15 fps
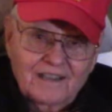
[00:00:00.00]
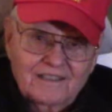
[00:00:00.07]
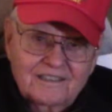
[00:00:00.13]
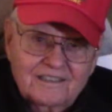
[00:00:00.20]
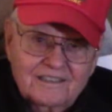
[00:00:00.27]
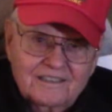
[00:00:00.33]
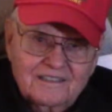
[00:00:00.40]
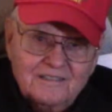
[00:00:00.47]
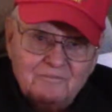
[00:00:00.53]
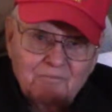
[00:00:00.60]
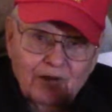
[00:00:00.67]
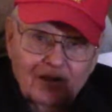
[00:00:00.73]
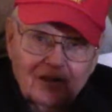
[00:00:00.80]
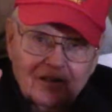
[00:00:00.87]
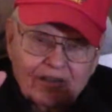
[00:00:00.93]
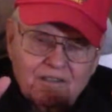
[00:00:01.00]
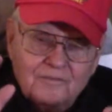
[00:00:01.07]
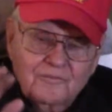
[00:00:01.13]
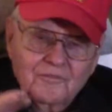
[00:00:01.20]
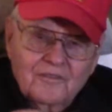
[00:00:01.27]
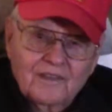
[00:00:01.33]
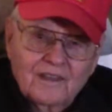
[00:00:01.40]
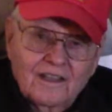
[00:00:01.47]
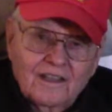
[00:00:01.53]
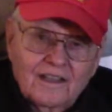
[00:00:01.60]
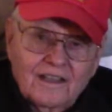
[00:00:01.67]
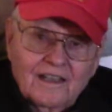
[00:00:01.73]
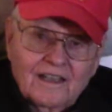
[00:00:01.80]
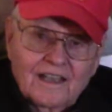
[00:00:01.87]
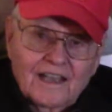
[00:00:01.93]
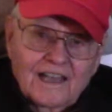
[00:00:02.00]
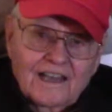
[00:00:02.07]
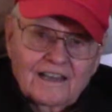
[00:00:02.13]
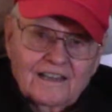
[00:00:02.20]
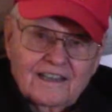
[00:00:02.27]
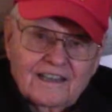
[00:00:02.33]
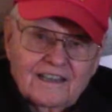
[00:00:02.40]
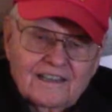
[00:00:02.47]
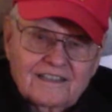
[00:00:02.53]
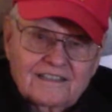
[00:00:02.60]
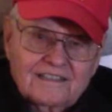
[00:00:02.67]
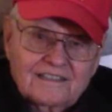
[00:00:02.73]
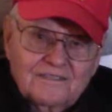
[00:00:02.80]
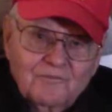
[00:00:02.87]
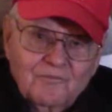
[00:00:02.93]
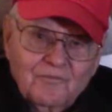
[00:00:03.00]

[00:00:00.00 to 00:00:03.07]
just the bulk. Mm-hmm. And then this